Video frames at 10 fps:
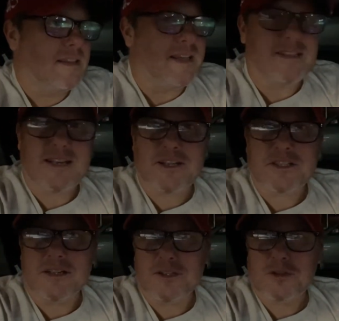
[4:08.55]
They
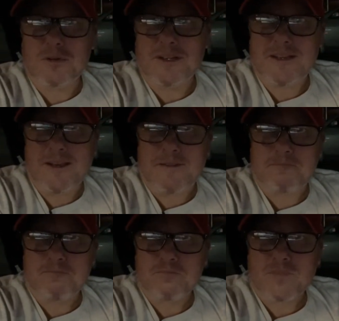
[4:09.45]
text Hunter
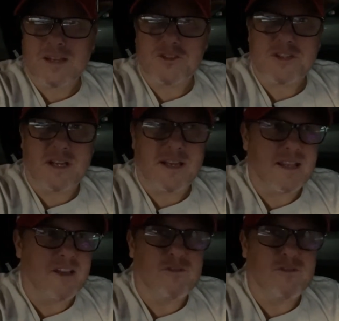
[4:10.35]
again and say,